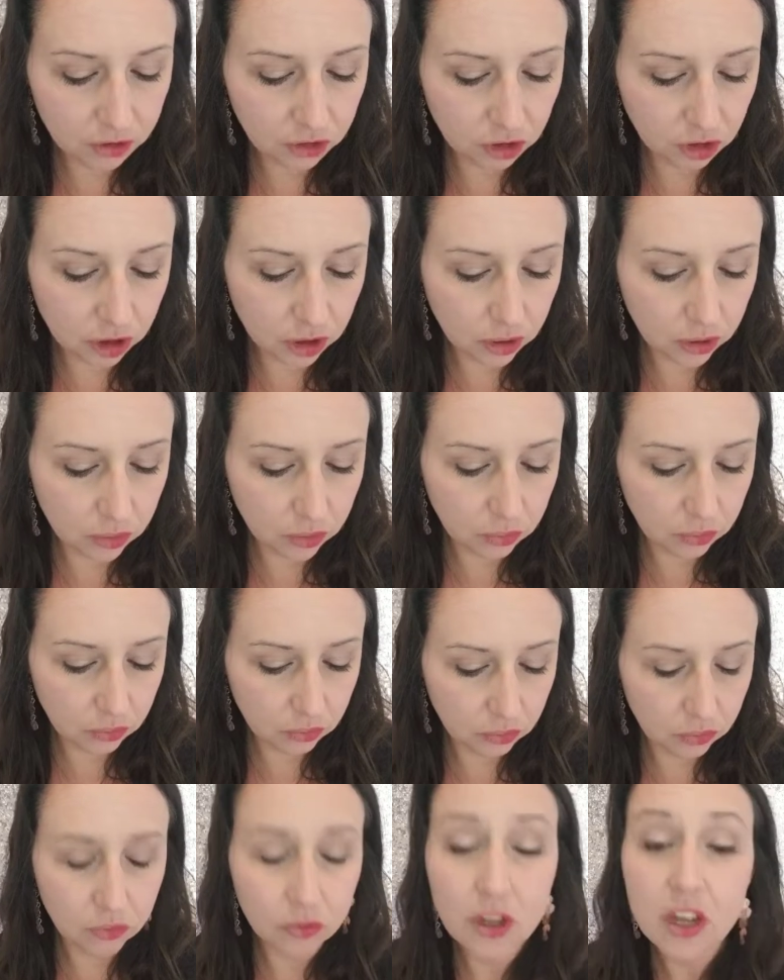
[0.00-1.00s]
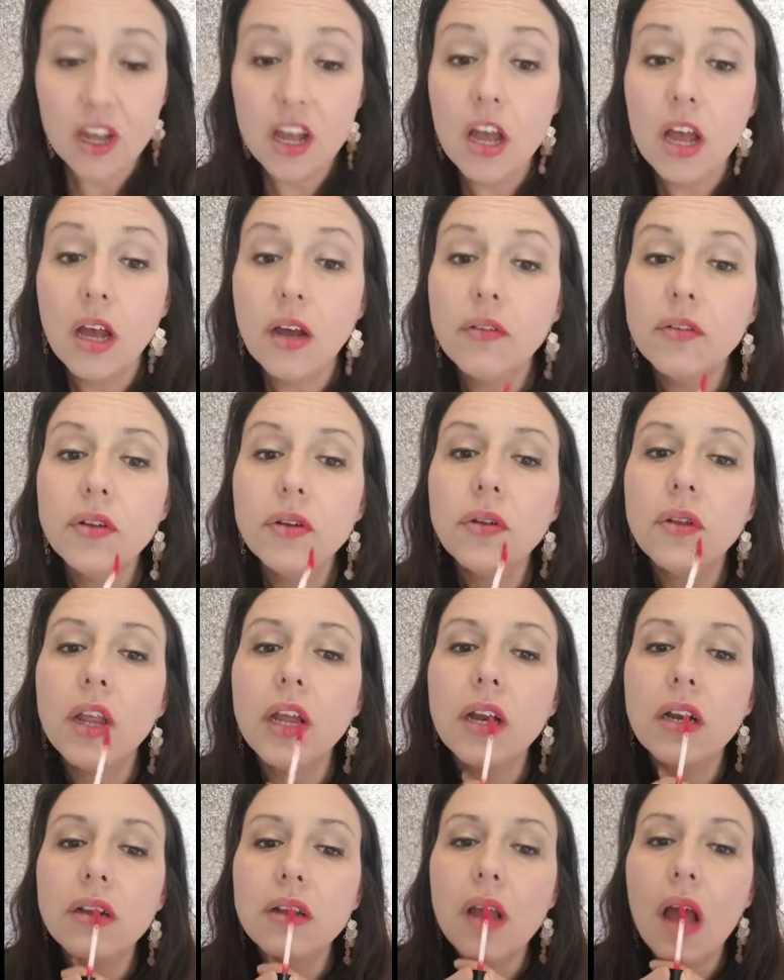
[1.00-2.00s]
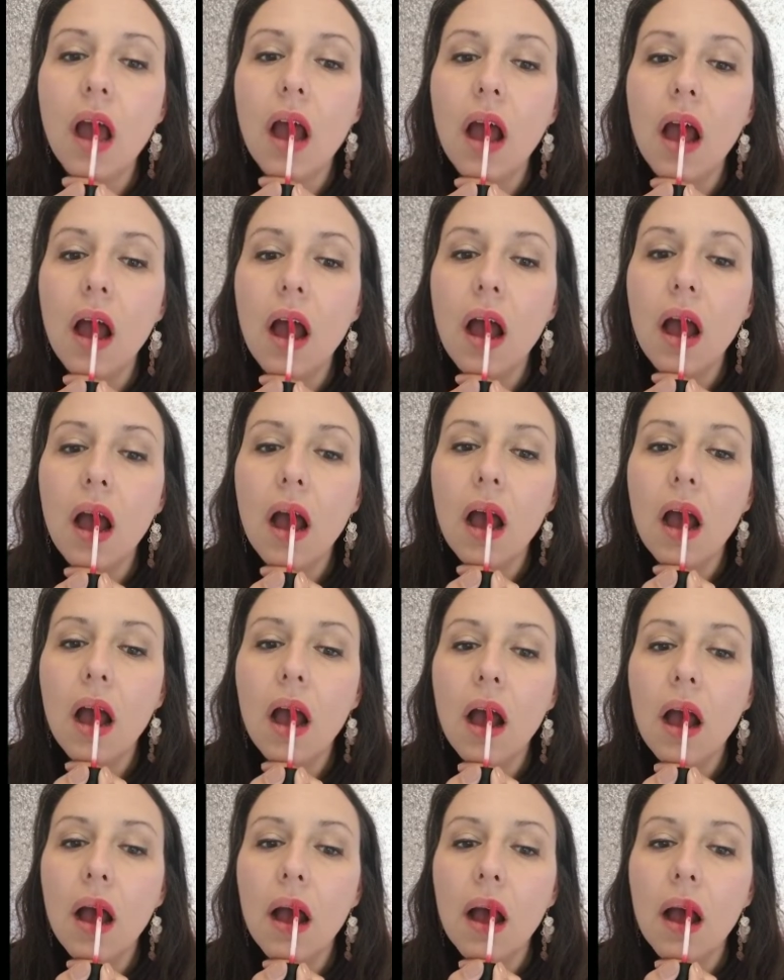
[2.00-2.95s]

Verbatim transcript: We will let you have two layers.